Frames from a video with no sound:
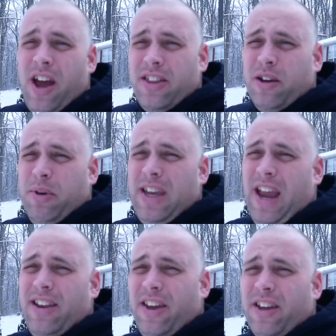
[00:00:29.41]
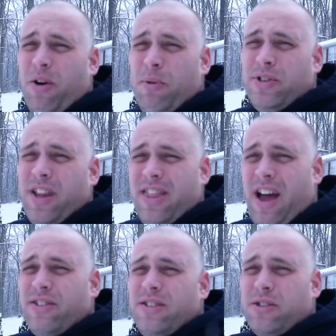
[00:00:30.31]
I think we gained almost
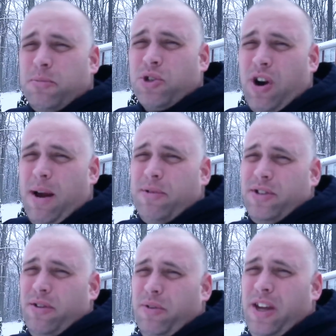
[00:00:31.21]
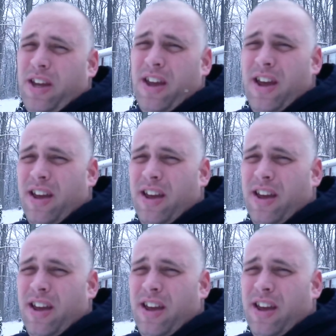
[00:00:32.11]
1,000 subscribers in a week.